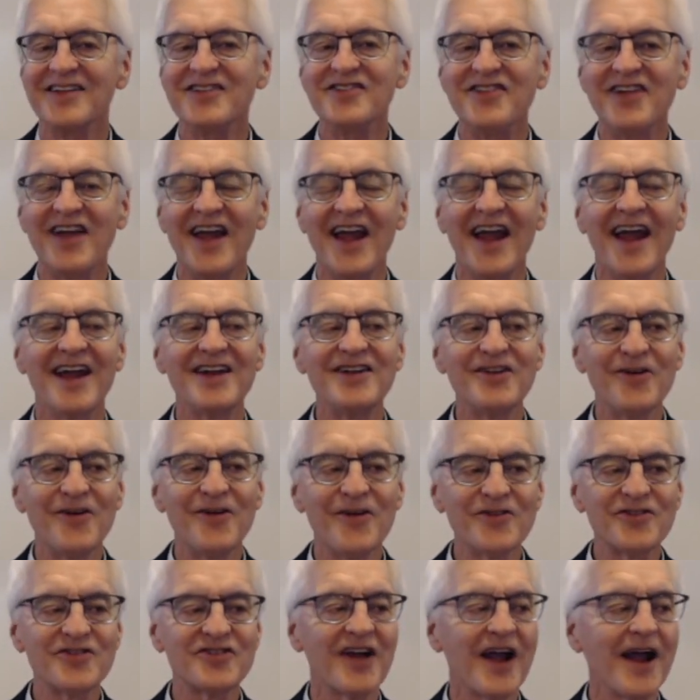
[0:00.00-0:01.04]

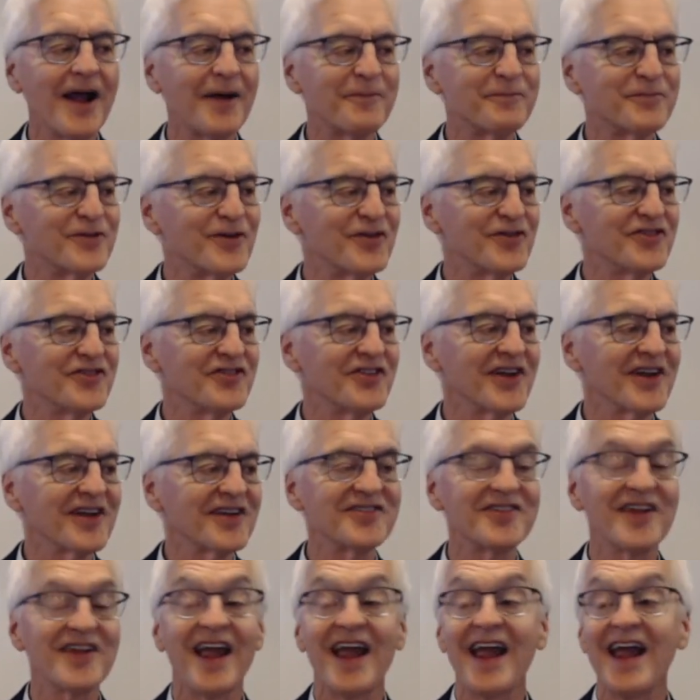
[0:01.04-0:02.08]
Daniel chapter 6